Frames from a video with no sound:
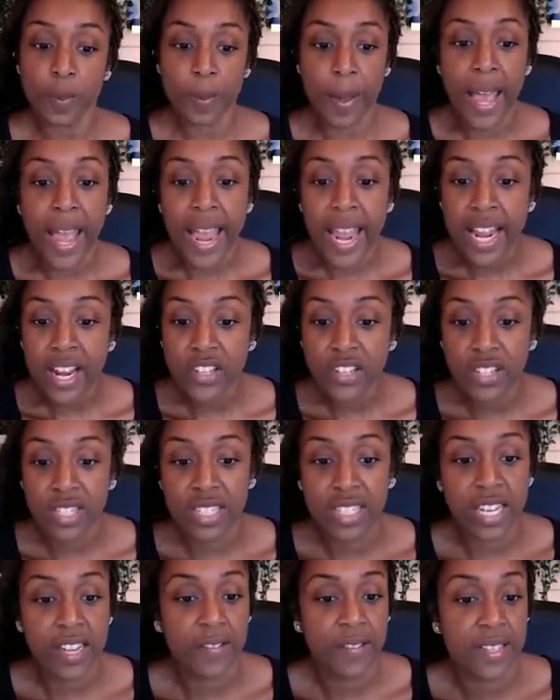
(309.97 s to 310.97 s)
page just to
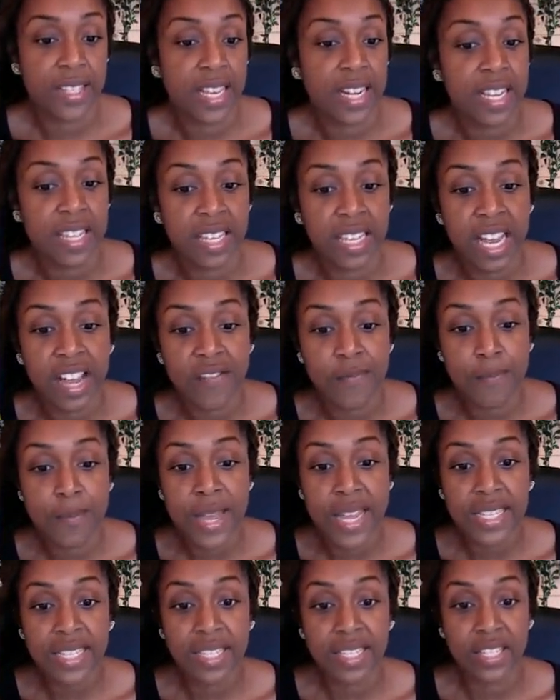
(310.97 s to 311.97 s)
see if there's anything I've
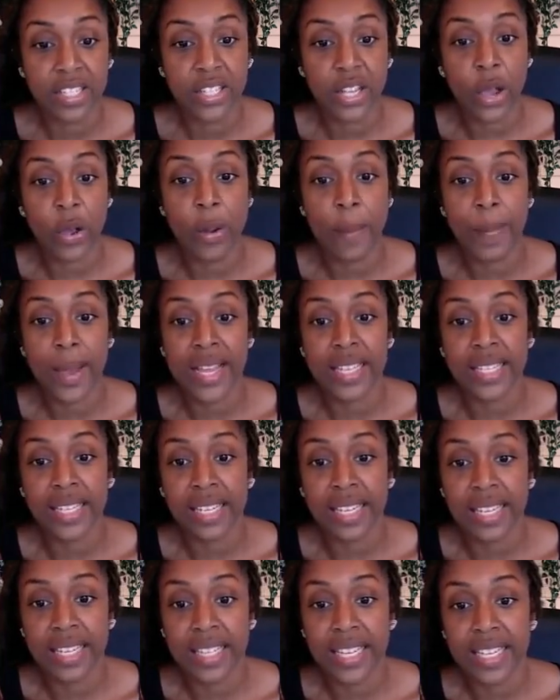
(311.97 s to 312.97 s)
missed. So
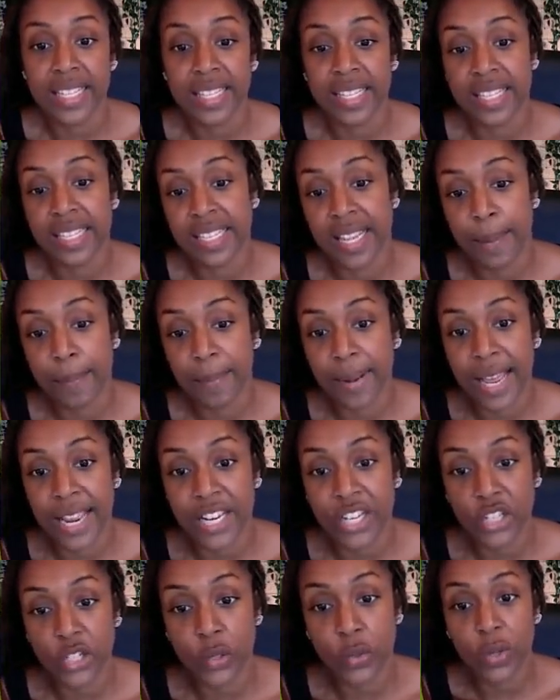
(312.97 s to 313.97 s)
basically, these are the
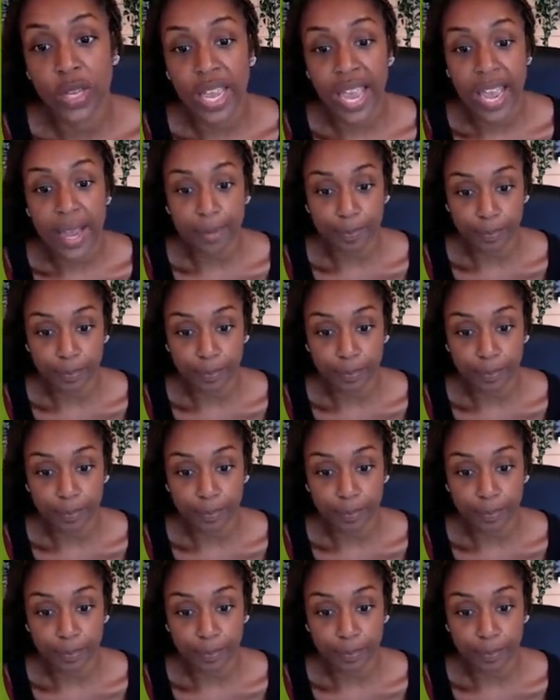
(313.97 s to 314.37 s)
templates you'll get.